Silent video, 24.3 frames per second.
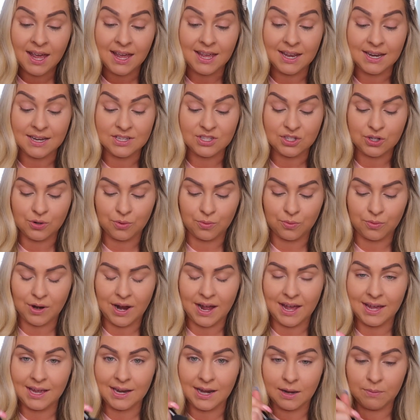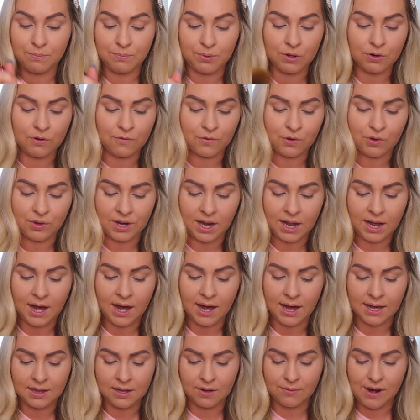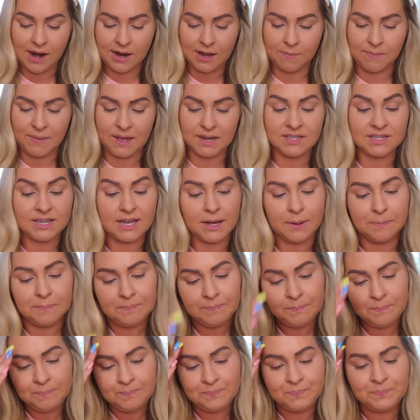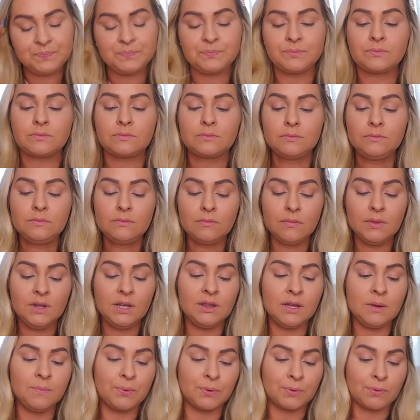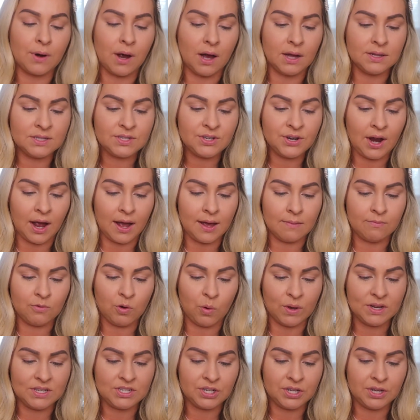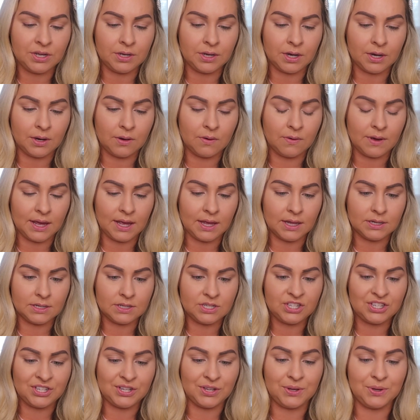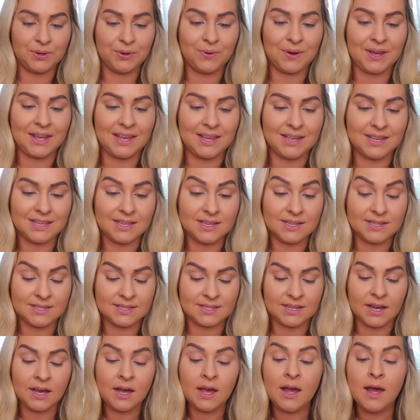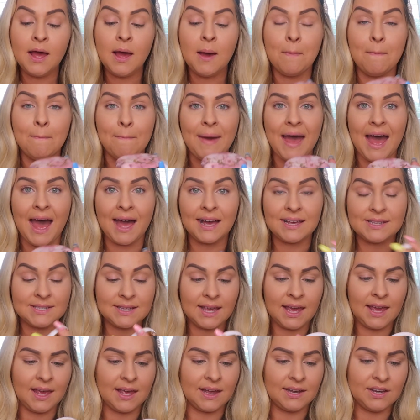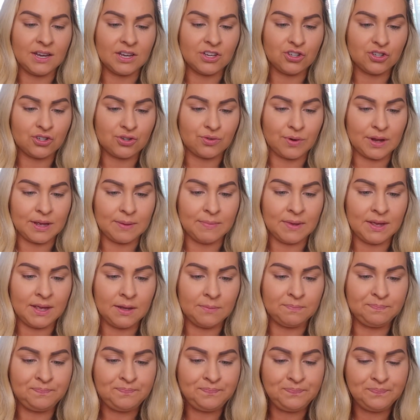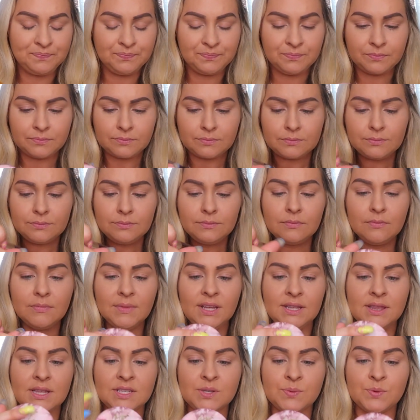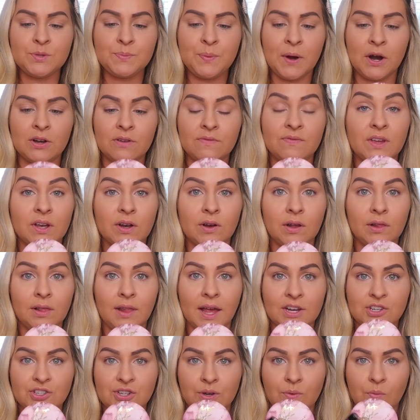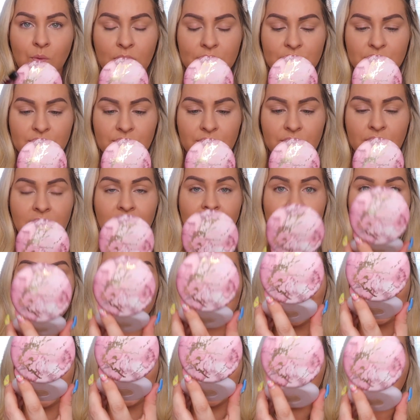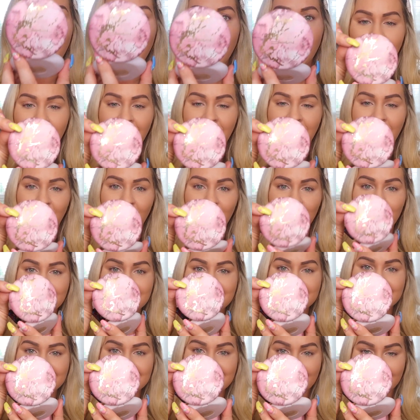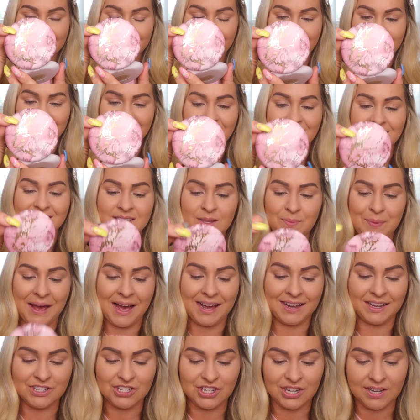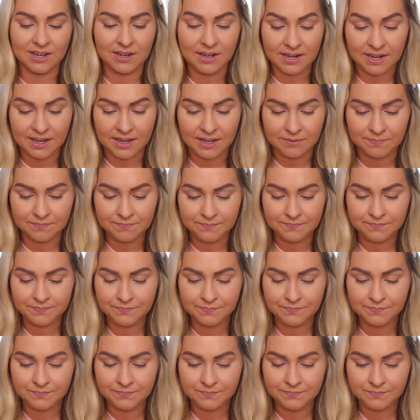It is great and beautiful, and I highly recommend it. The bronzer I am going to go into is MAC's Canyon Dreamin'. And this was part of their Electric Wonder collection. How stunning is the packaging on it.